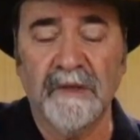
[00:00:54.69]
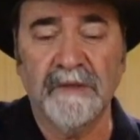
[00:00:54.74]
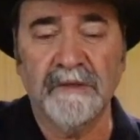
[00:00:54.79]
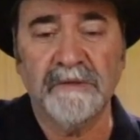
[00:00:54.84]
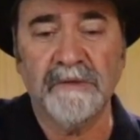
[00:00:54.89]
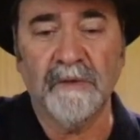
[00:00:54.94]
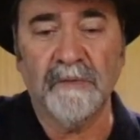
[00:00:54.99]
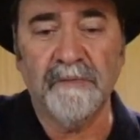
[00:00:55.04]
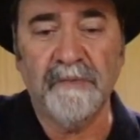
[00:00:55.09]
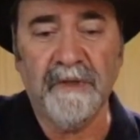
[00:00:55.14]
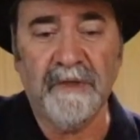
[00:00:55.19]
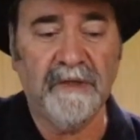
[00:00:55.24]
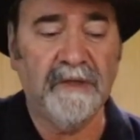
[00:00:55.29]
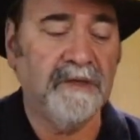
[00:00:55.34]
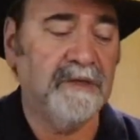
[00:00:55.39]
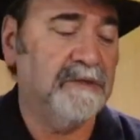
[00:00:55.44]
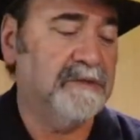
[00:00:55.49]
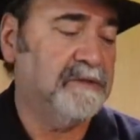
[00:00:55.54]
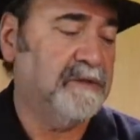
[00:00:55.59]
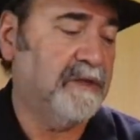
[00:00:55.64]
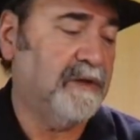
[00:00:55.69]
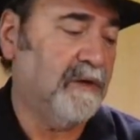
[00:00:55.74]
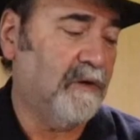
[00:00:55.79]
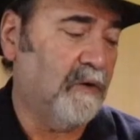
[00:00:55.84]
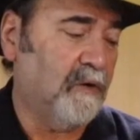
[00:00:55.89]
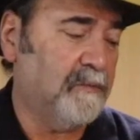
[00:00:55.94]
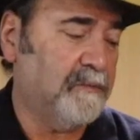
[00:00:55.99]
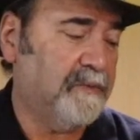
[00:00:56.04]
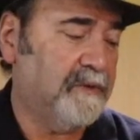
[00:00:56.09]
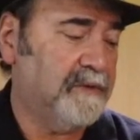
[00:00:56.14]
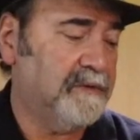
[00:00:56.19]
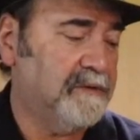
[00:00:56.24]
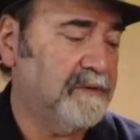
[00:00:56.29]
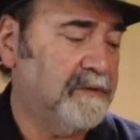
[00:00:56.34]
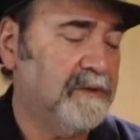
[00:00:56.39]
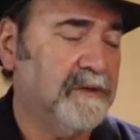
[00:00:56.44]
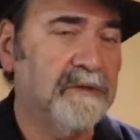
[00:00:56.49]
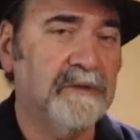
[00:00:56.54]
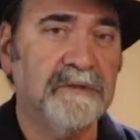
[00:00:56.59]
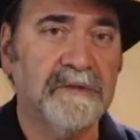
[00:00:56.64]
So B is the open
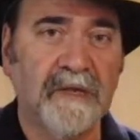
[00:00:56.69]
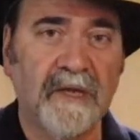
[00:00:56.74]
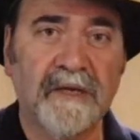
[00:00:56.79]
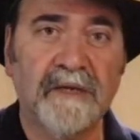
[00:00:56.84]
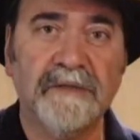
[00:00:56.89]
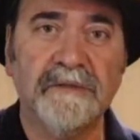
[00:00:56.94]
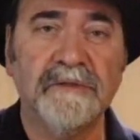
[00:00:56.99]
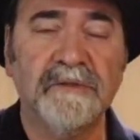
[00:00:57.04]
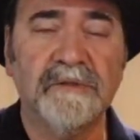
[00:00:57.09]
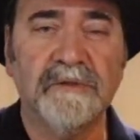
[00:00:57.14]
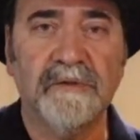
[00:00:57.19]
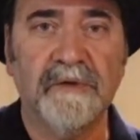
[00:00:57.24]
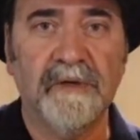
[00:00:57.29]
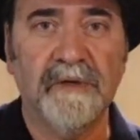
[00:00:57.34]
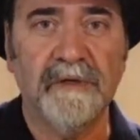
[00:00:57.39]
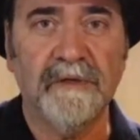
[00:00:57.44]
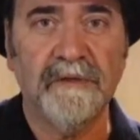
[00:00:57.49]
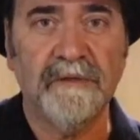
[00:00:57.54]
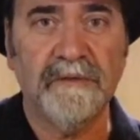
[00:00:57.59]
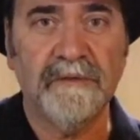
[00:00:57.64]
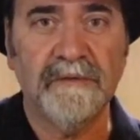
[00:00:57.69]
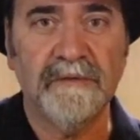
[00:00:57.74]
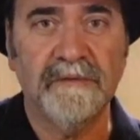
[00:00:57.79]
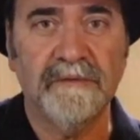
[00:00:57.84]
second string,